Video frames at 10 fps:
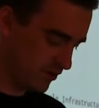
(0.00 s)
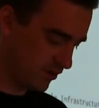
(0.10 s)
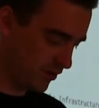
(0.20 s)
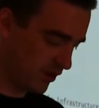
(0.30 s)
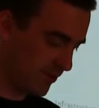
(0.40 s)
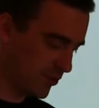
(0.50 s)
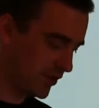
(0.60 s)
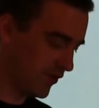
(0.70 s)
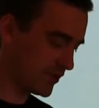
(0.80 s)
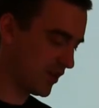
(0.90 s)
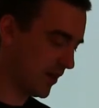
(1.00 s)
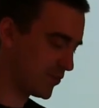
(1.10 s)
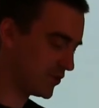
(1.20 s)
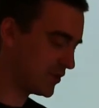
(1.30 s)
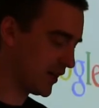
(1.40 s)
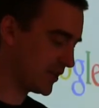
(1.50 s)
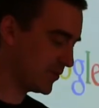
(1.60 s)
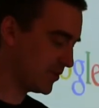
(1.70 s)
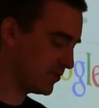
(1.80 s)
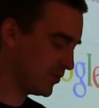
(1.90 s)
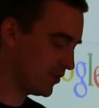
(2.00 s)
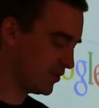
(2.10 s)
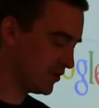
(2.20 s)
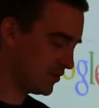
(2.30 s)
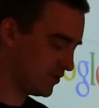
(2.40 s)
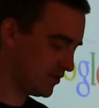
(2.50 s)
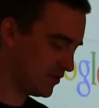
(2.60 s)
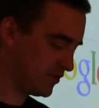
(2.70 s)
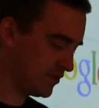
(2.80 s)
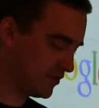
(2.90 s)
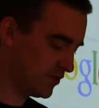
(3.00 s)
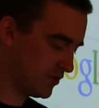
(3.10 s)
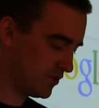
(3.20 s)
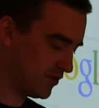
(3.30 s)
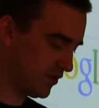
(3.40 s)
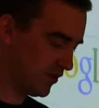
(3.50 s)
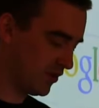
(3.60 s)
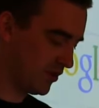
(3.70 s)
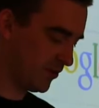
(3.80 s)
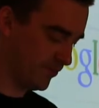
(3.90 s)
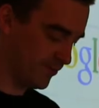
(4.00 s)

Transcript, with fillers: uh, I put it at the top of the document, but um,